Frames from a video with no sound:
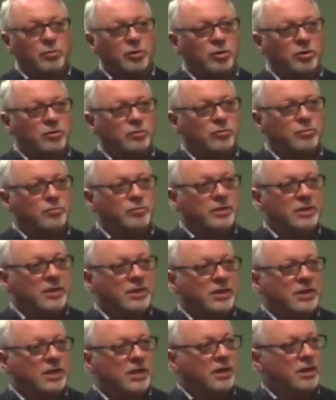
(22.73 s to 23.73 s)
home.
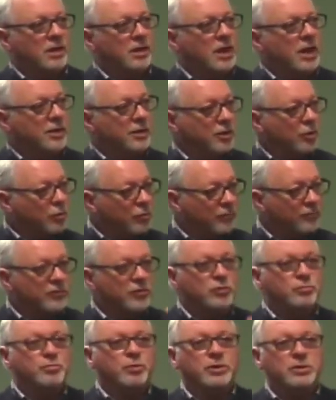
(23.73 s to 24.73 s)
Uh, I know a
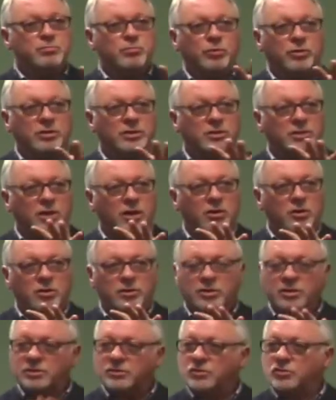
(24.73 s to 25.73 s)
few people in the
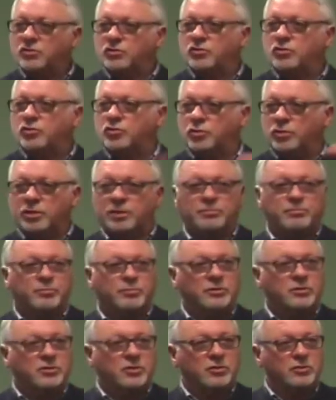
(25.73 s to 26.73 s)
audience. Tripp
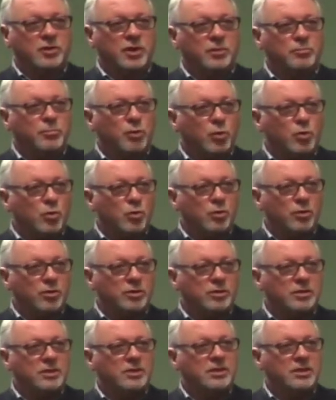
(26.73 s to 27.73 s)
is on our
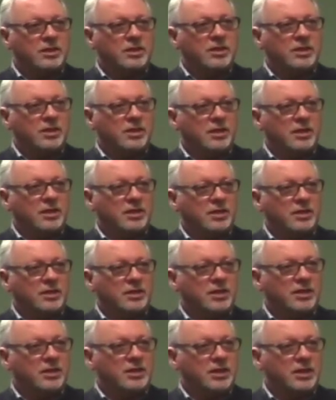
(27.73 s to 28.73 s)
board,
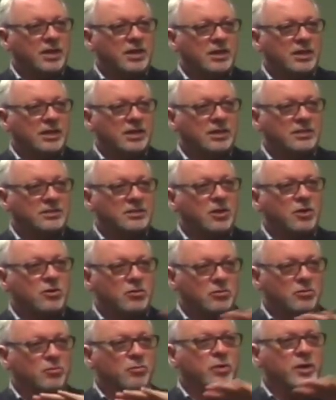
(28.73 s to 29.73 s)
and he and I
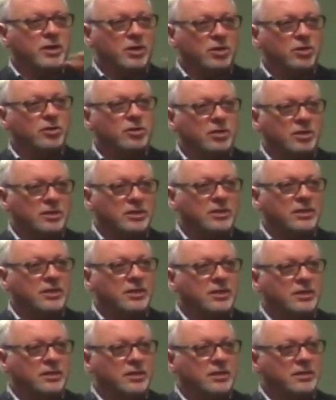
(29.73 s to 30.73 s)
talk regularly,
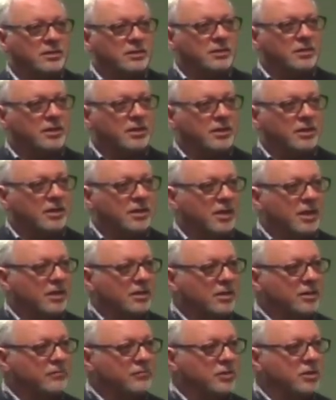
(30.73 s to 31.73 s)
and uh, I
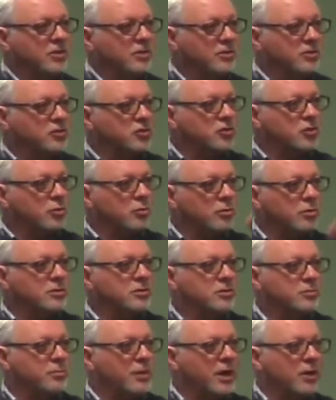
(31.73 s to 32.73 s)
love to hear
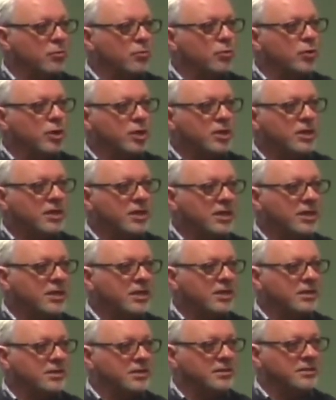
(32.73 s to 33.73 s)
stories about
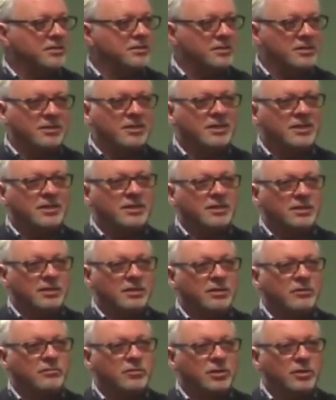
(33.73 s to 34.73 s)
running and
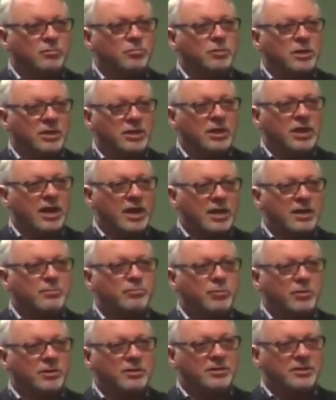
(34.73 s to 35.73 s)
living in
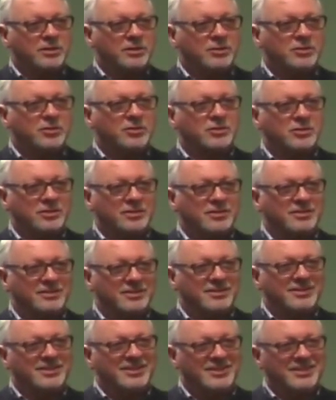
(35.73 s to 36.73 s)
Minneapolis
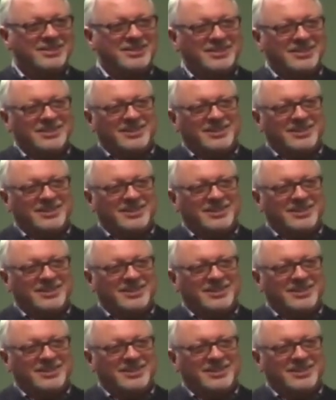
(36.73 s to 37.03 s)
and